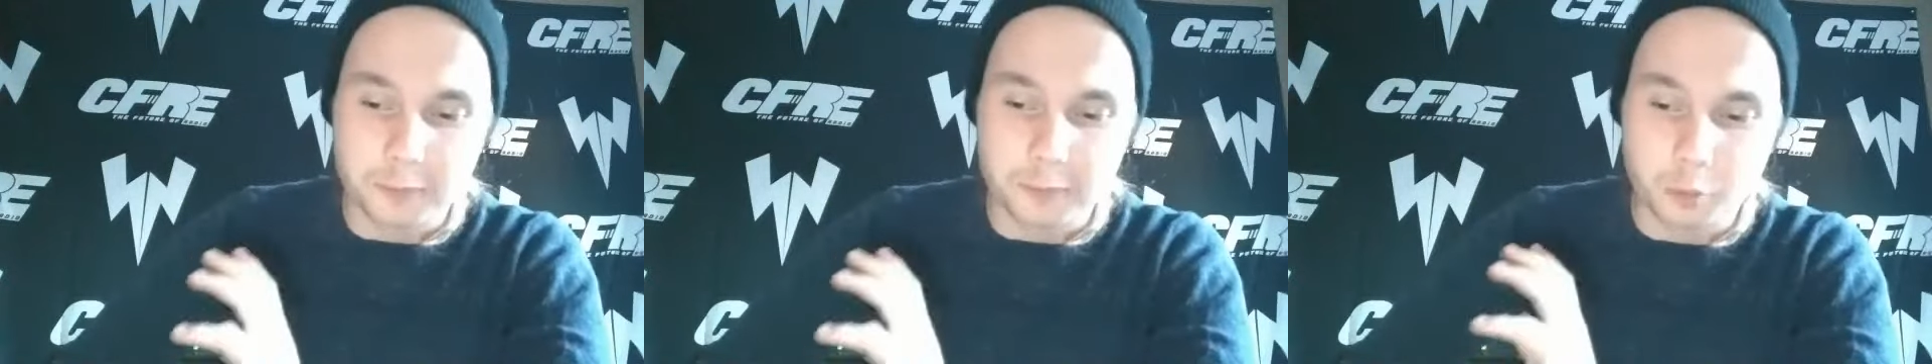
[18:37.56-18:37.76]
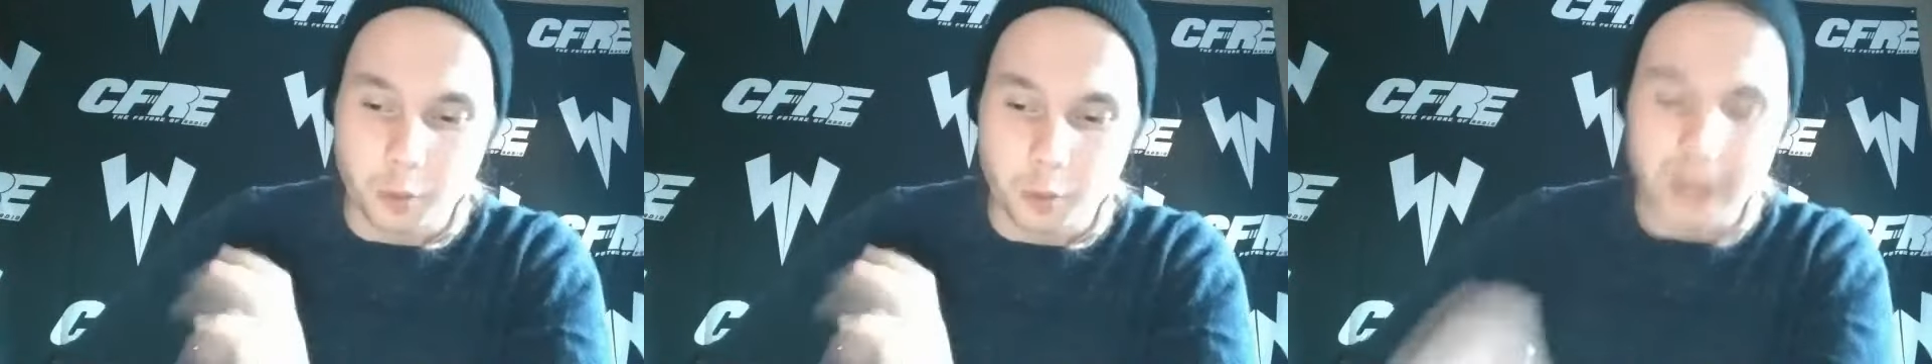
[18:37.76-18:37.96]

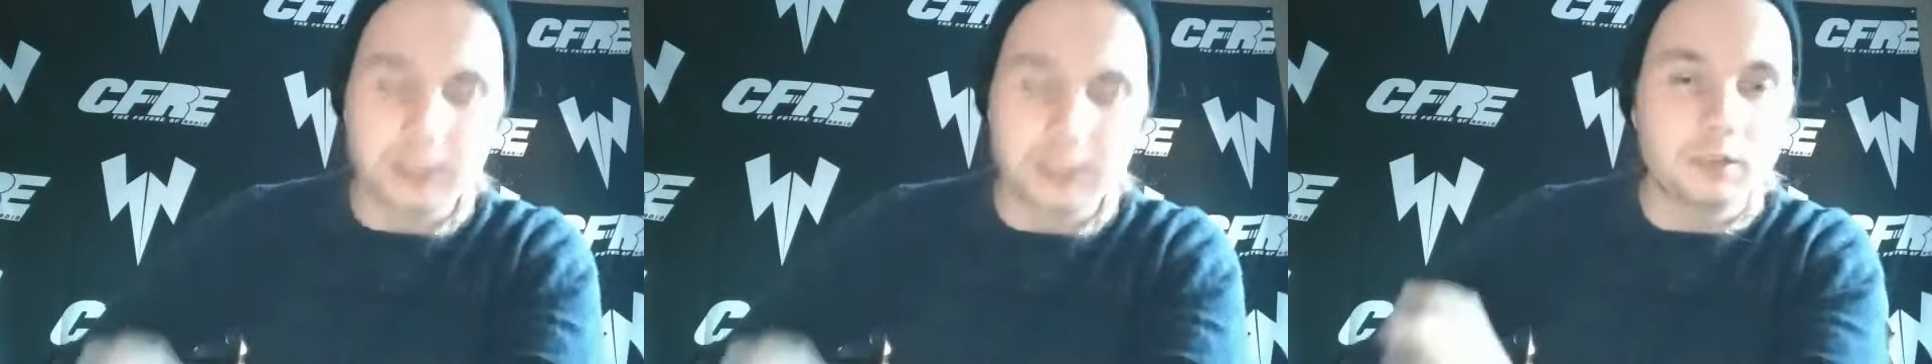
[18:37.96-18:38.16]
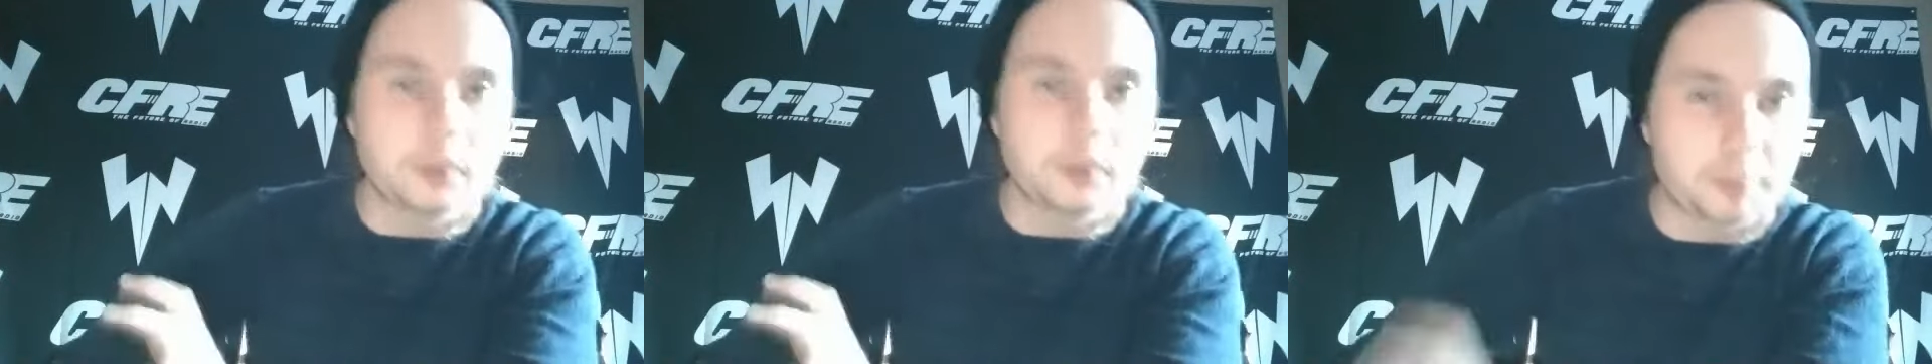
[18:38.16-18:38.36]
When
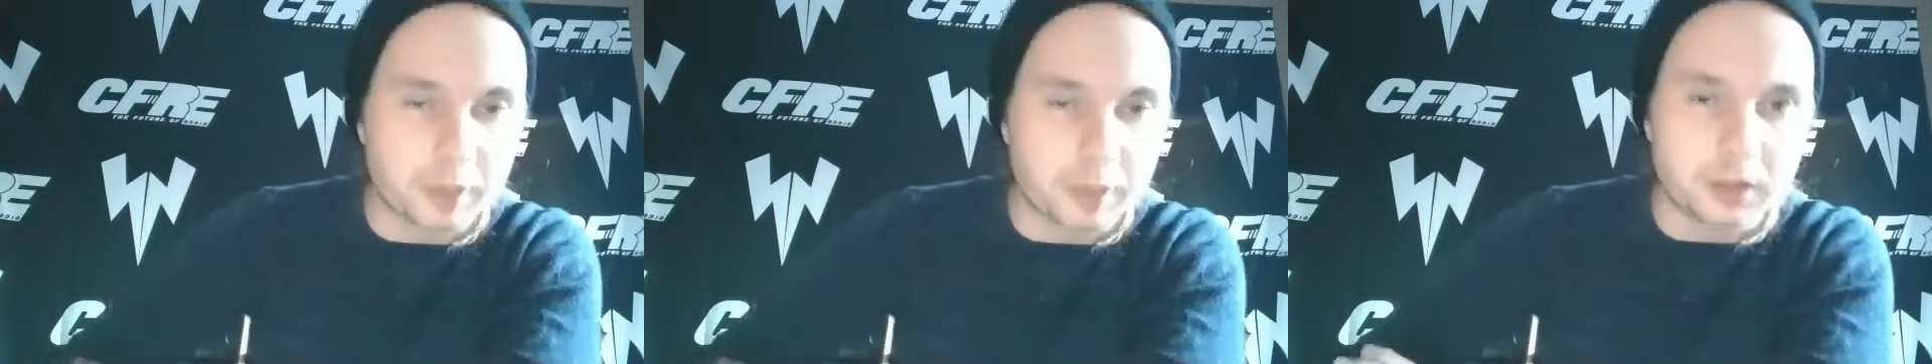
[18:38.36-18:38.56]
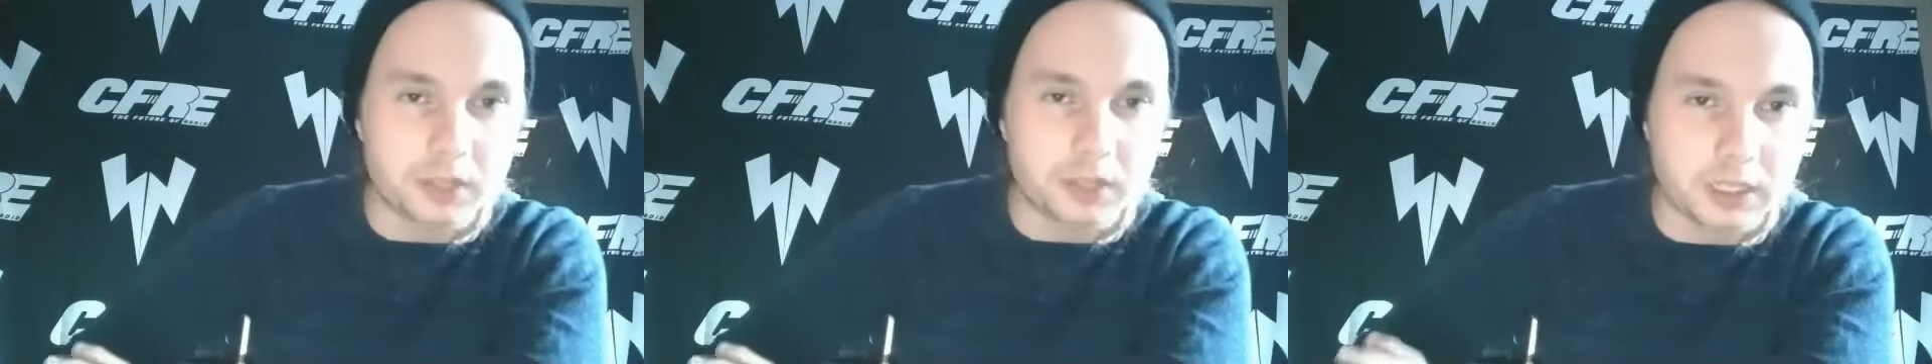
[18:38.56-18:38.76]
you were
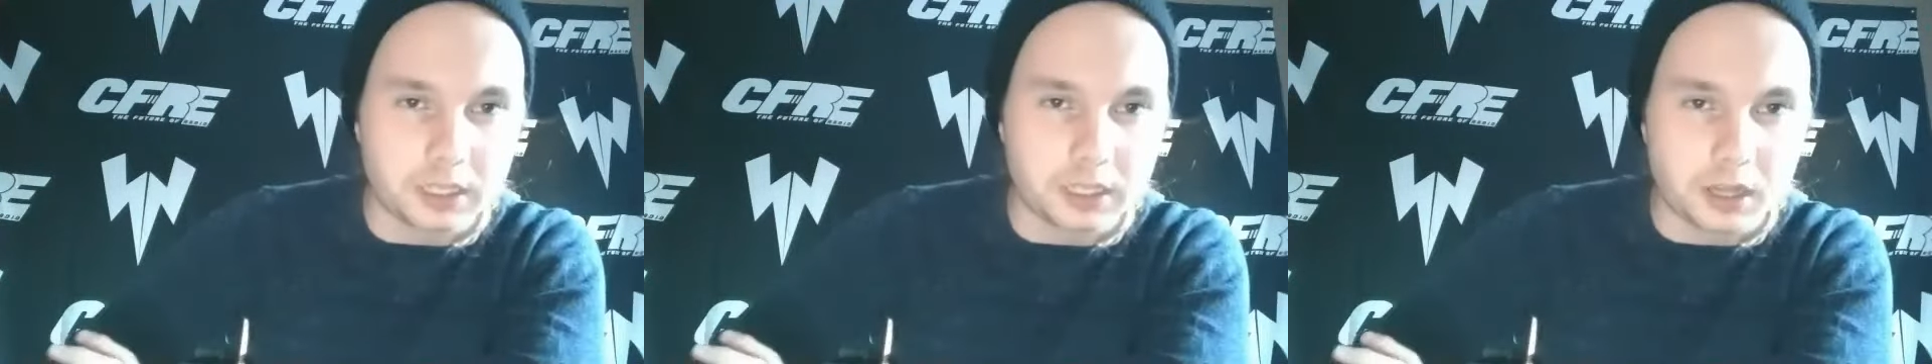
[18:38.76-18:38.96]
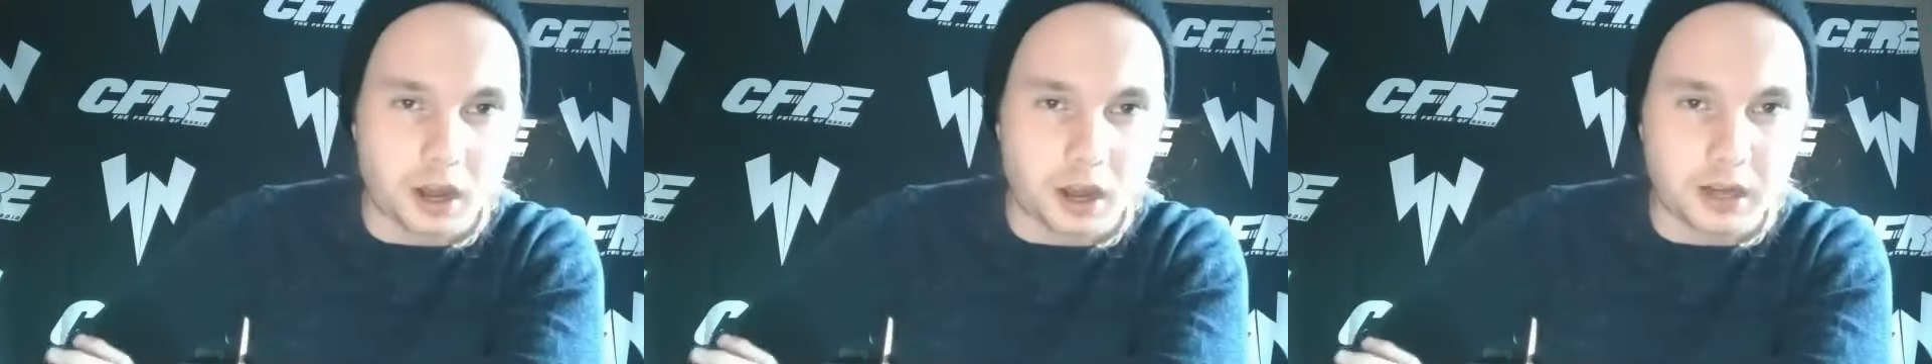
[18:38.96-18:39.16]
building
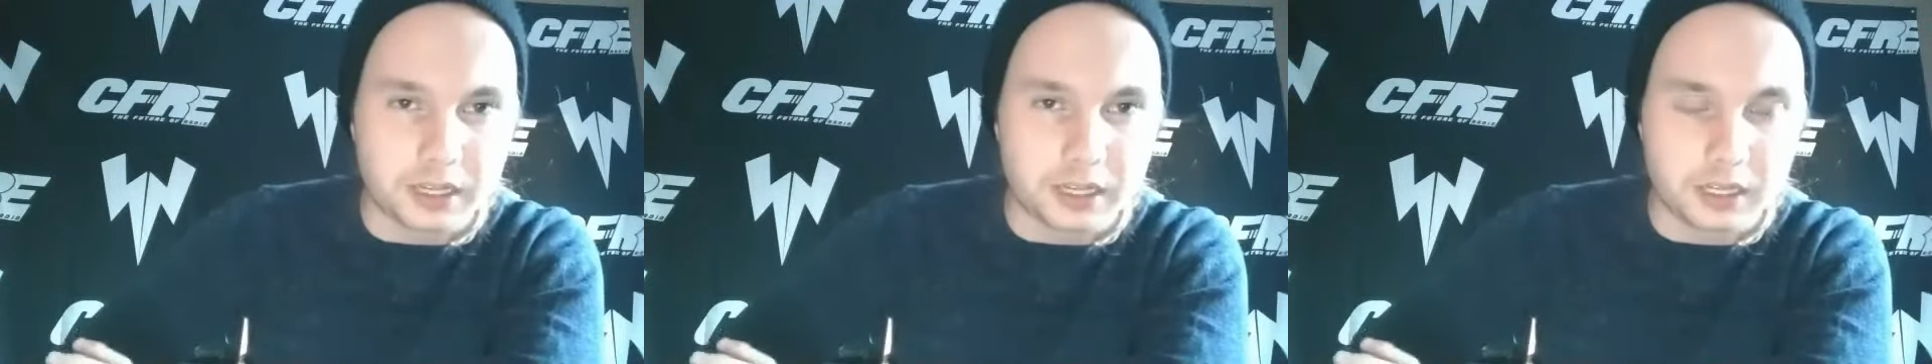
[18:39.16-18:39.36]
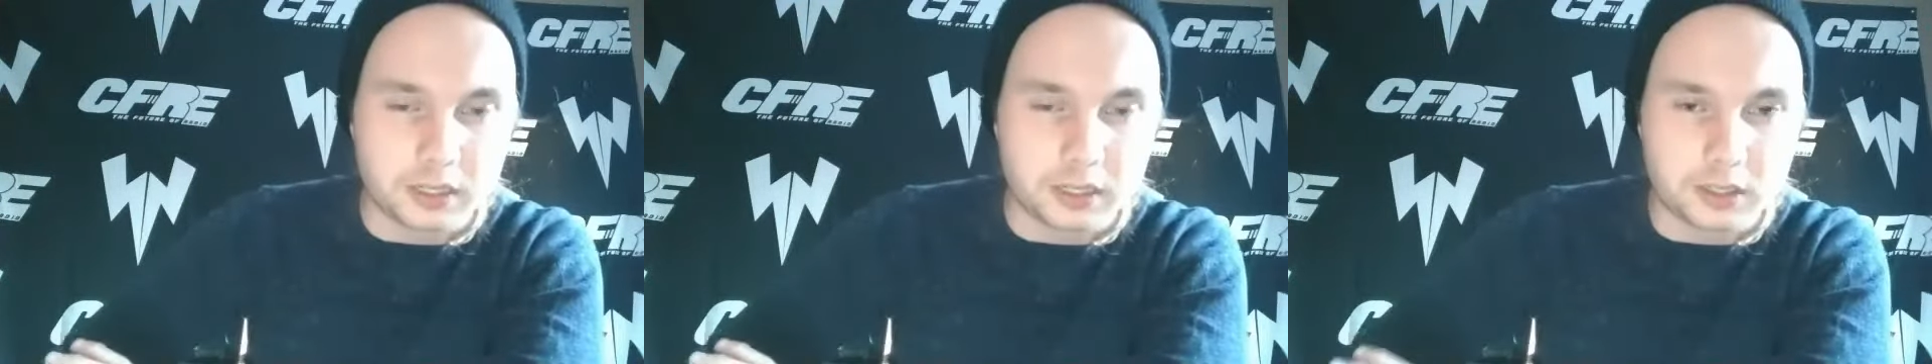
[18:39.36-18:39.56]
the
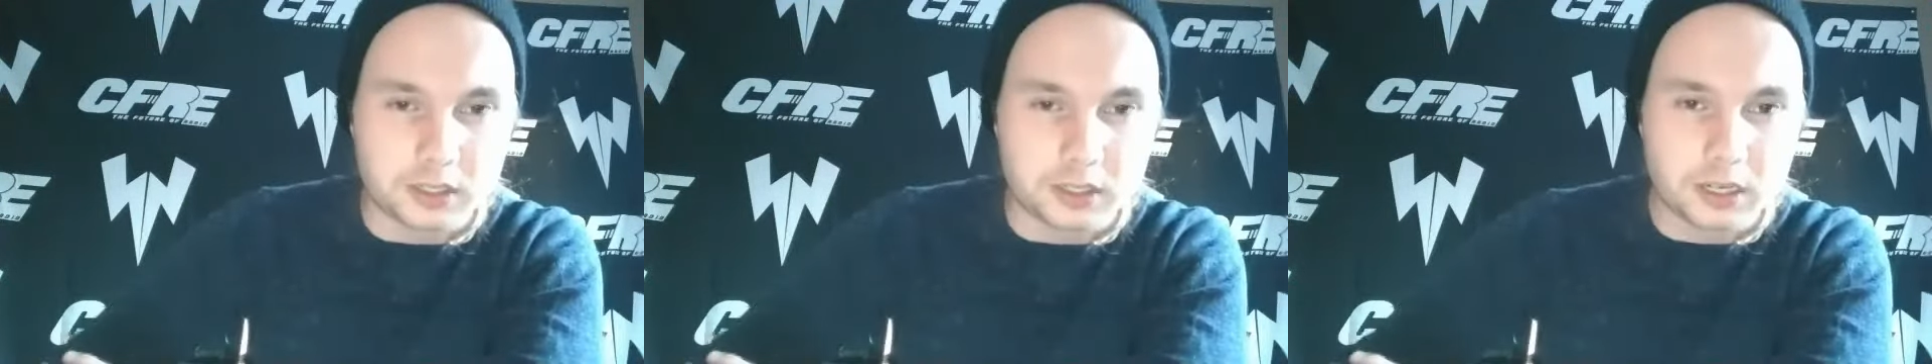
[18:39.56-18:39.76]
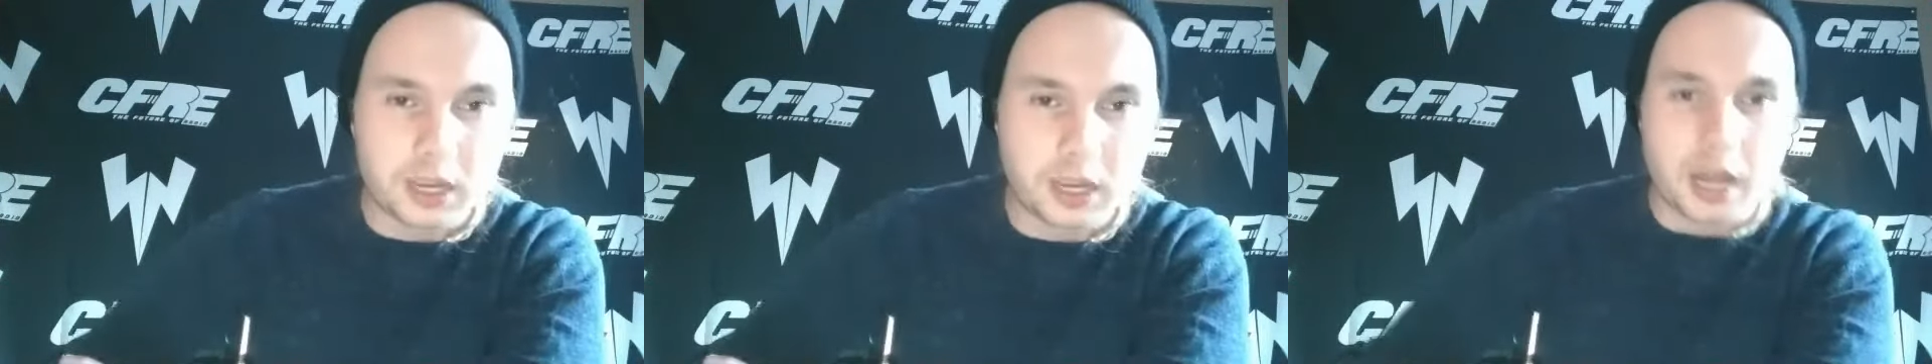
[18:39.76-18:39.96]
audience,